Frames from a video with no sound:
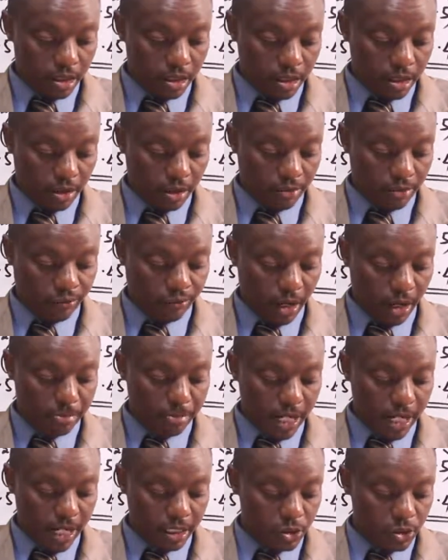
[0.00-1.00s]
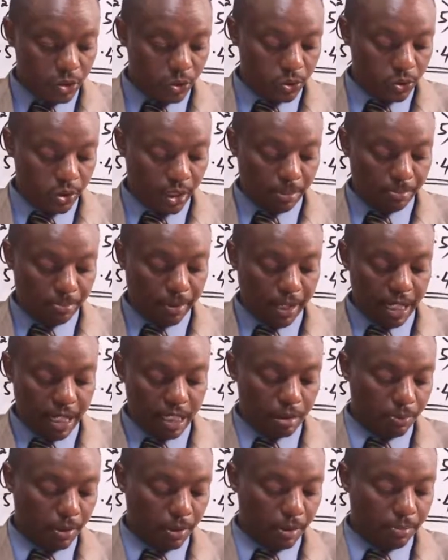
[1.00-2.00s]
Refer back to the
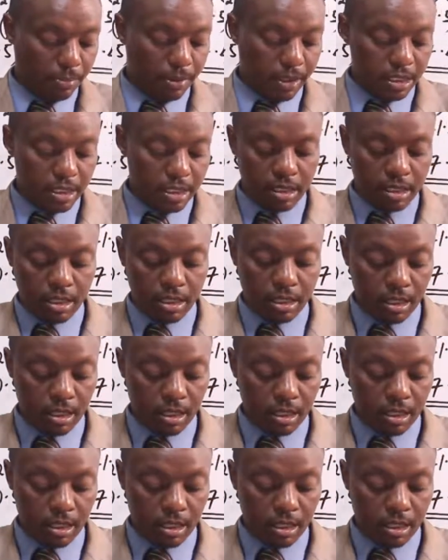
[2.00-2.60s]
past papers.